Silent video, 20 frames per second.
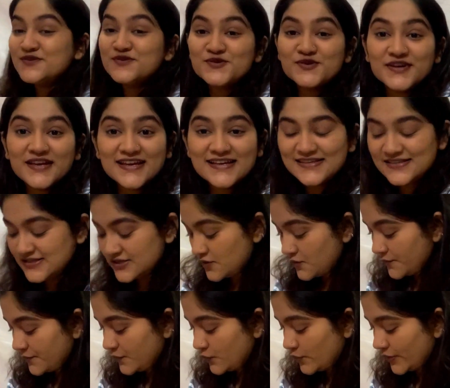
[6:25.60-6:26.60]
So yes,
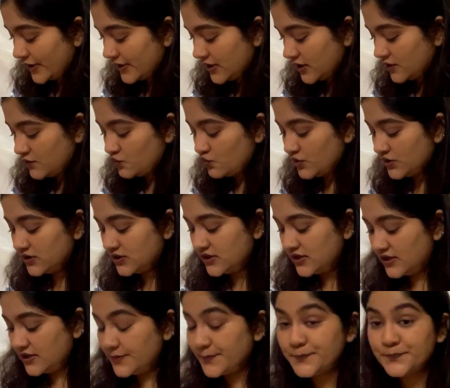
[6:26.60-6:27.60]
we are done with
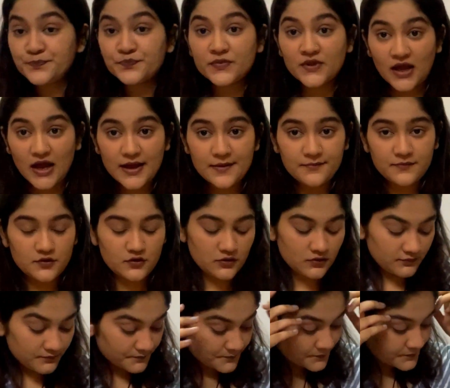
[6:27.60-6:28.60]
the
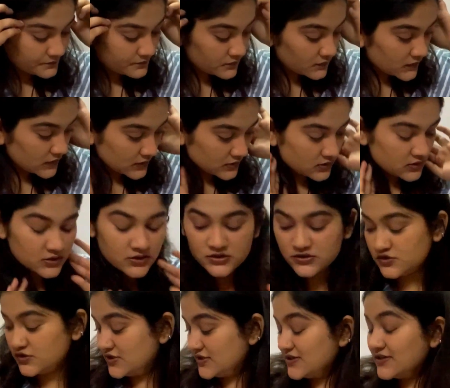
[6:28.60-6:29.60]
eyebrow.
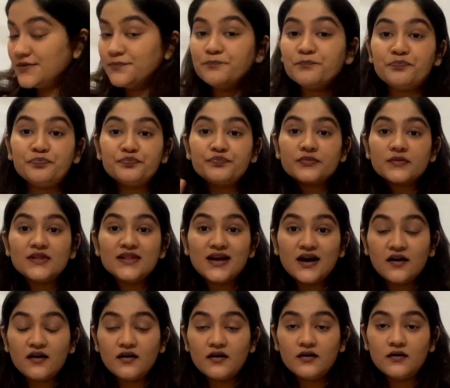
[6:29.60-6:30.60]
So
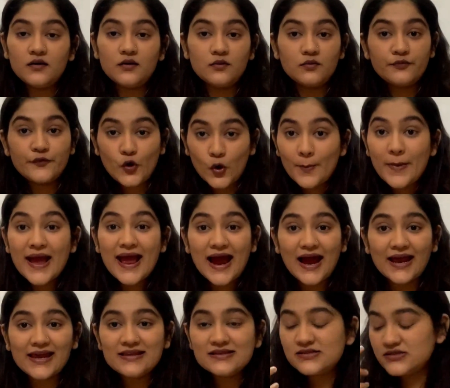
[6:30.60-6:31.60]
for my
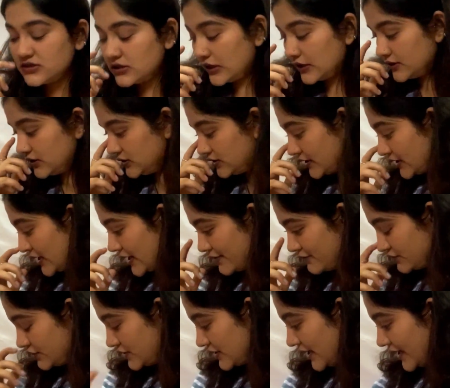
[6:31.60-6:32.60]
eyes, the other thing I
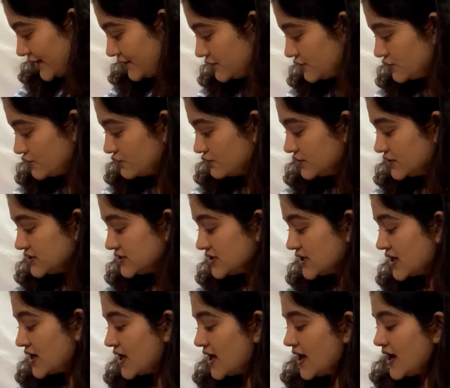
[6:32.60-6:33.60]
would like to do is
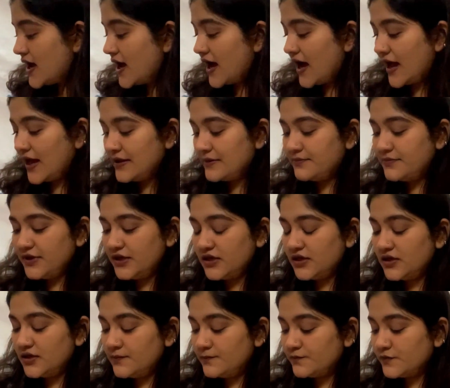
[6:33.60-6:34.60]
I'll
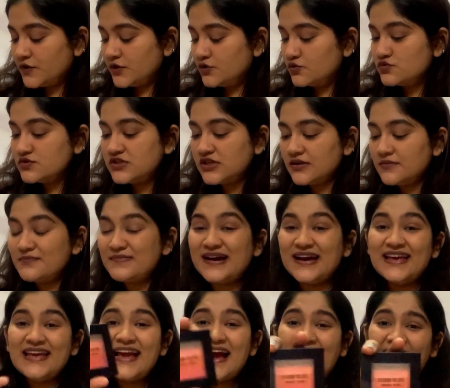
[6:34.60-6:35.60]
be using
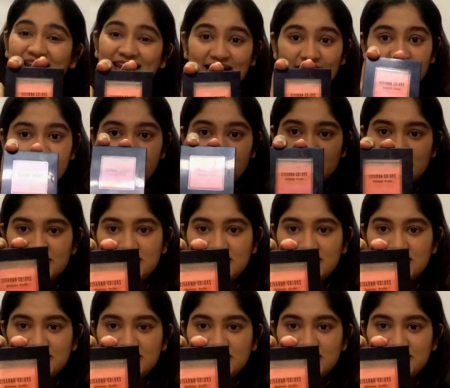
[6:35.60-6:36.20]
my highlighter